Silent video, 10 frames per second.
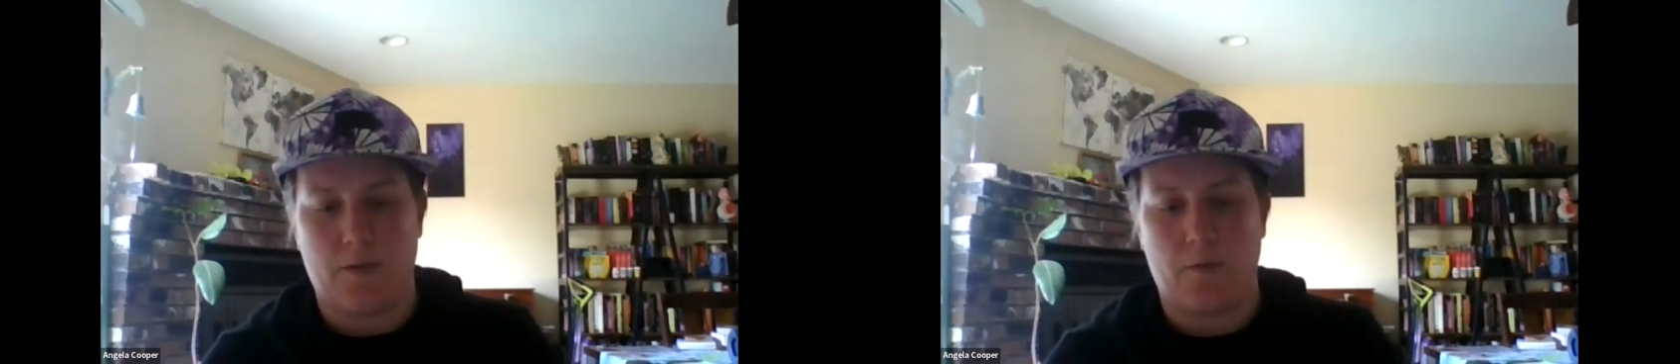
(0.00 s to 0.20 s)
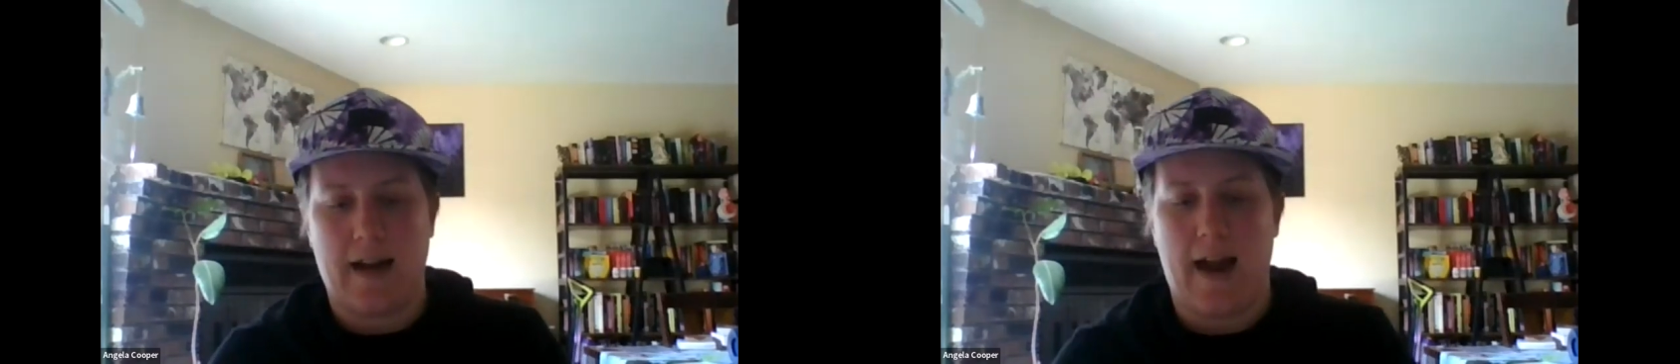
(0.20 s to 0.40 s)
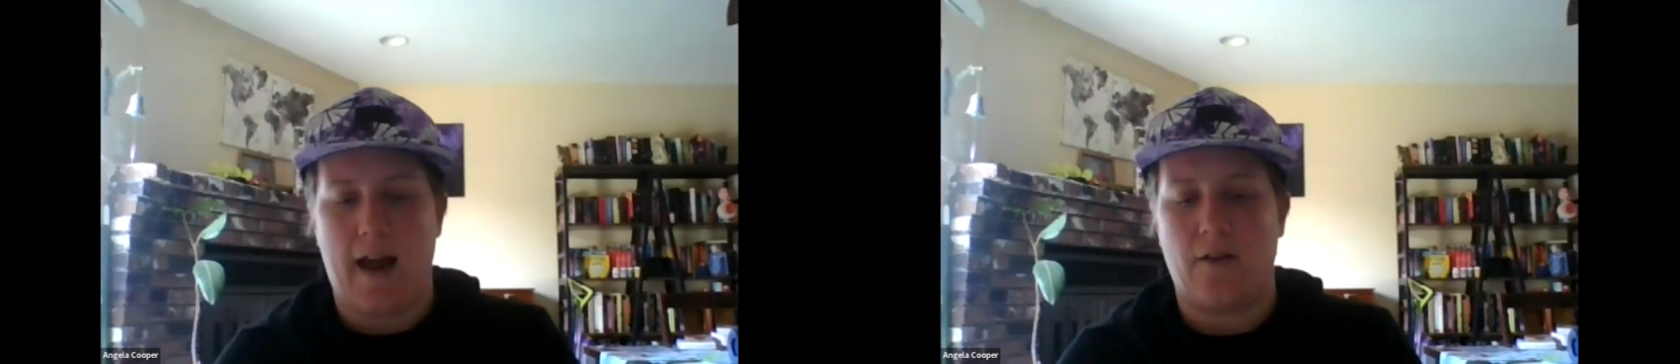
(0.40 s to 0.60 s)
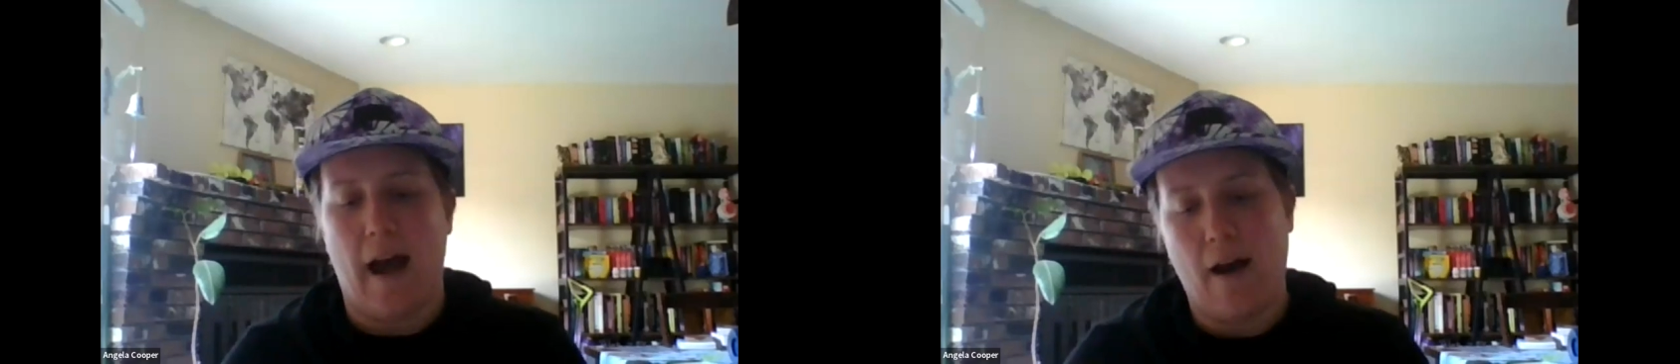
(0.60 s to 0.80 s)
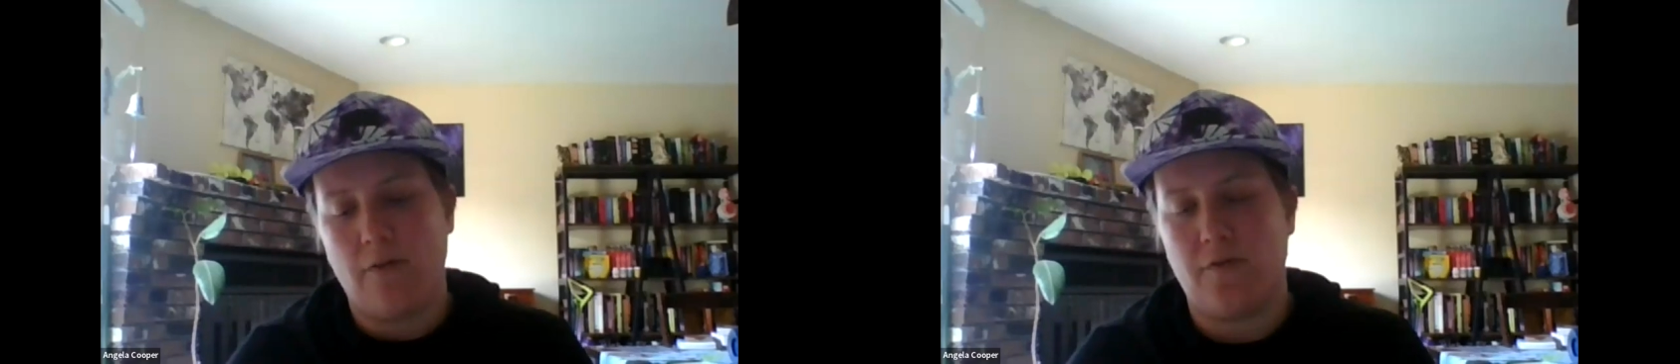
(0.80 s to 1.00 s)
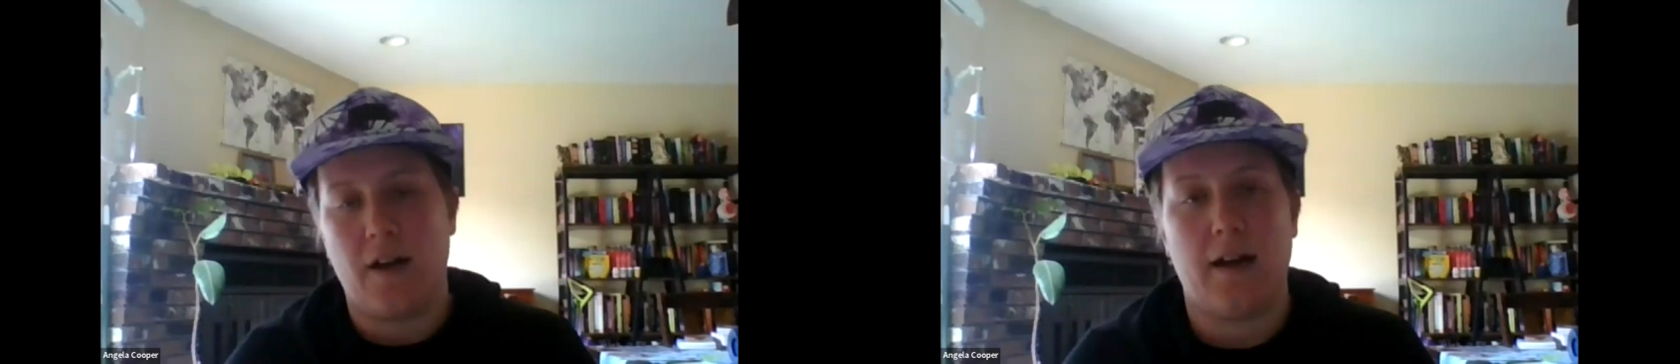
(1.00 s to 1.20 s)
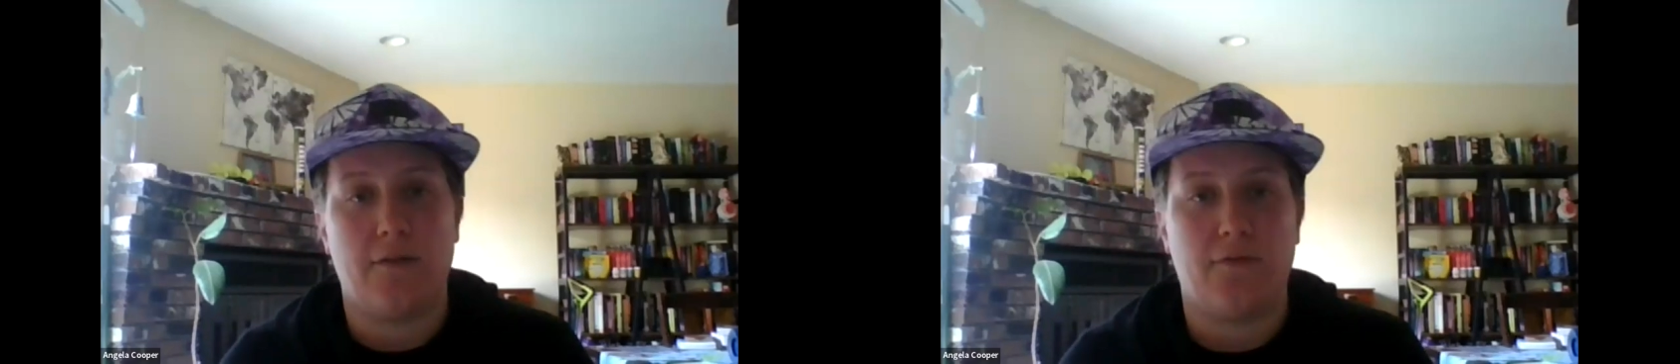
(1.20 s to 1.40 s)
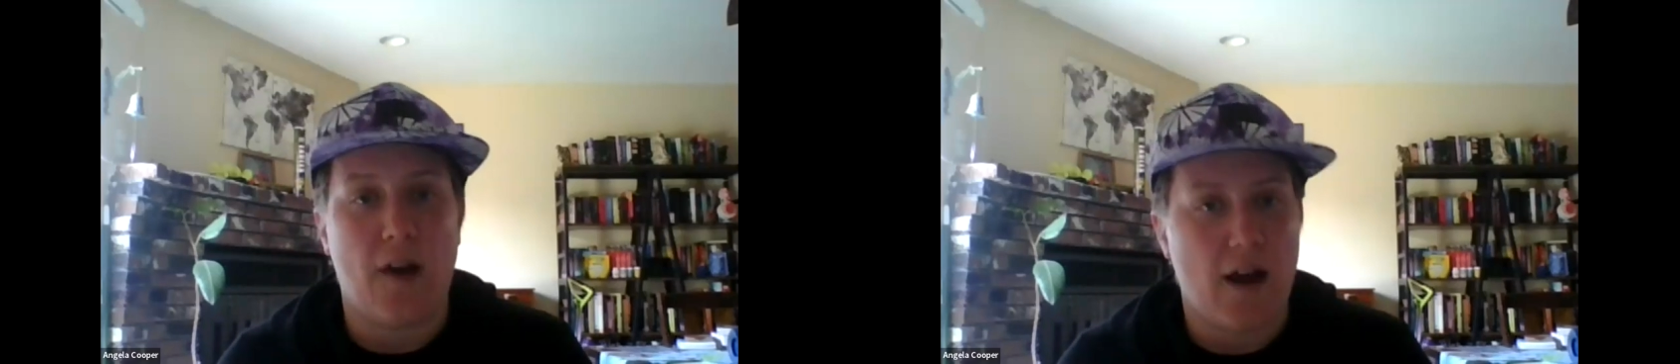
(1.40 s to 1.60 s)
when we have alpha
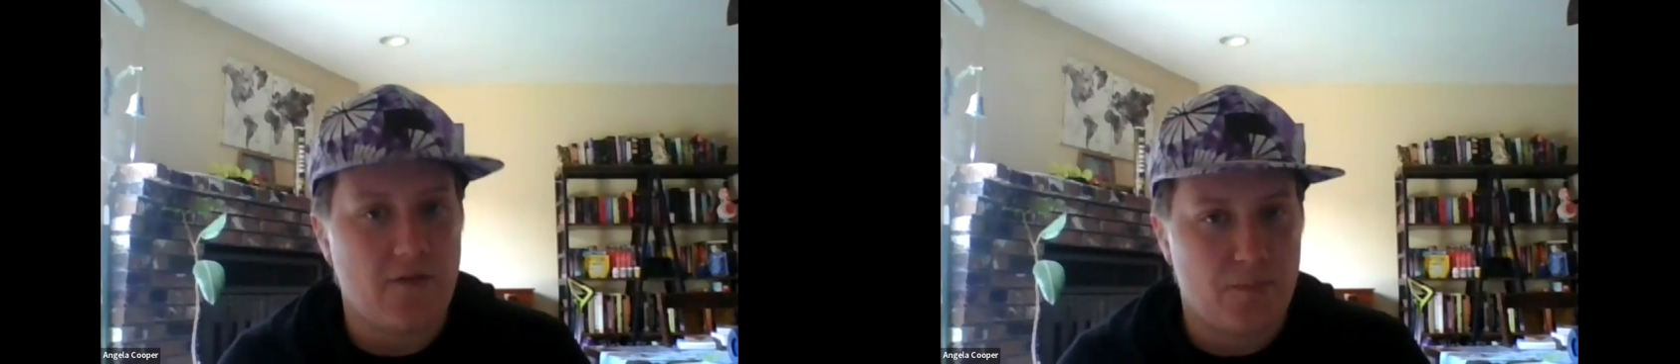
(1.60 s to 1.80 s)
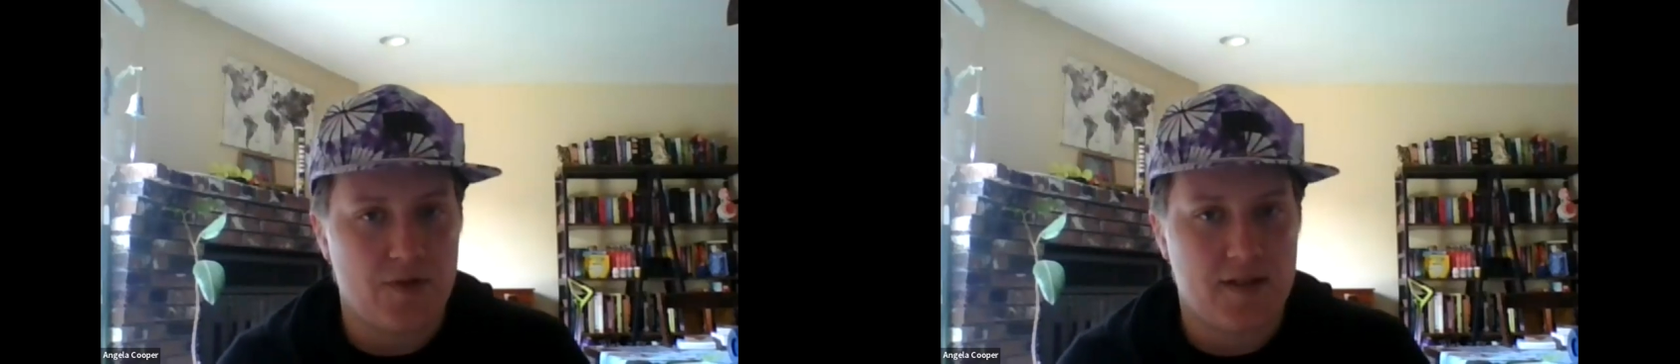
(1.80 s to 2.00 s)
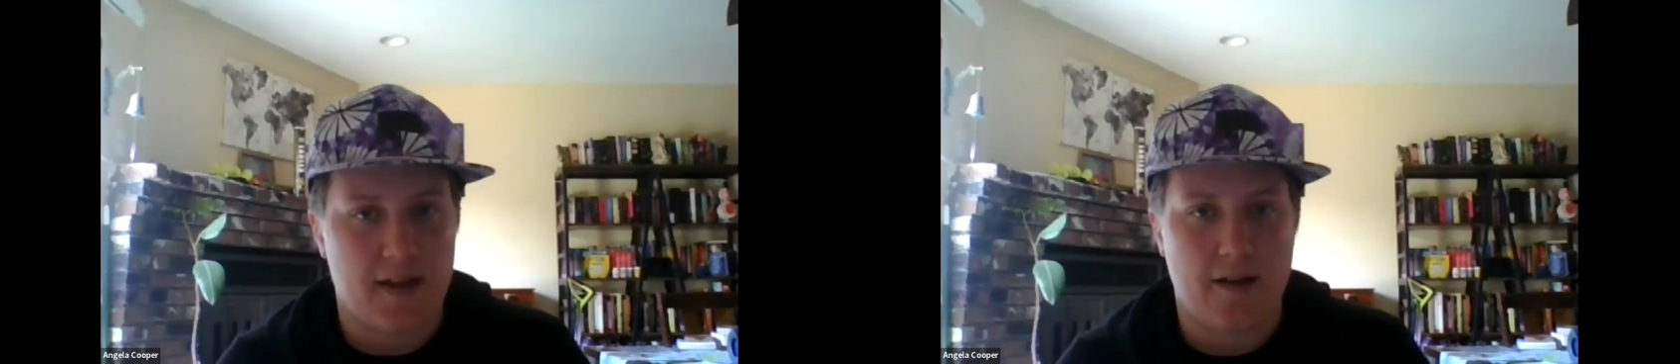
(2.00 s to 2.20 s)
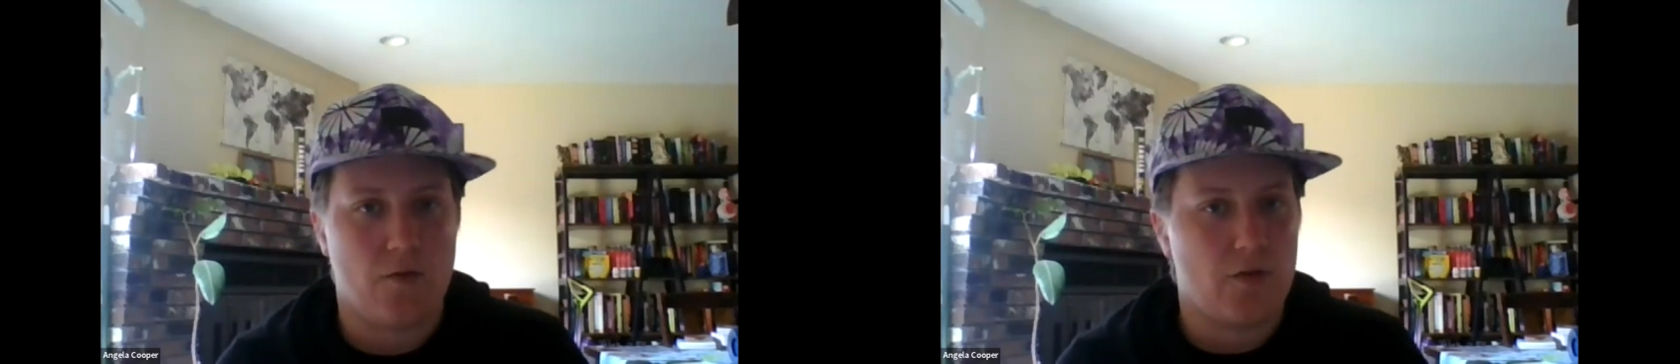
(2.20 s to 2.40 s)
of 5%